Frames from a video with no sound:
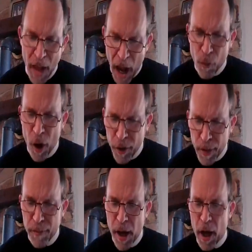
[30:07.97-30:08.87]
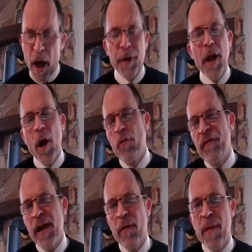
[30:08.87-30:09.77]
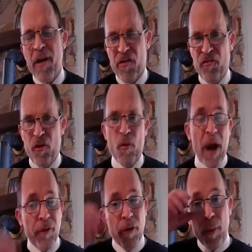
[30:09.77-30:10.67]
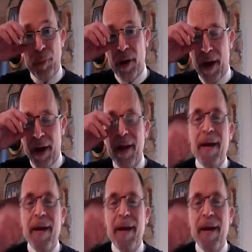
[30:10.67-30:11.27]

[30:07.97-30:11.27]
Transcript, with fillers: I wrote him a note via Messenger rather than putting a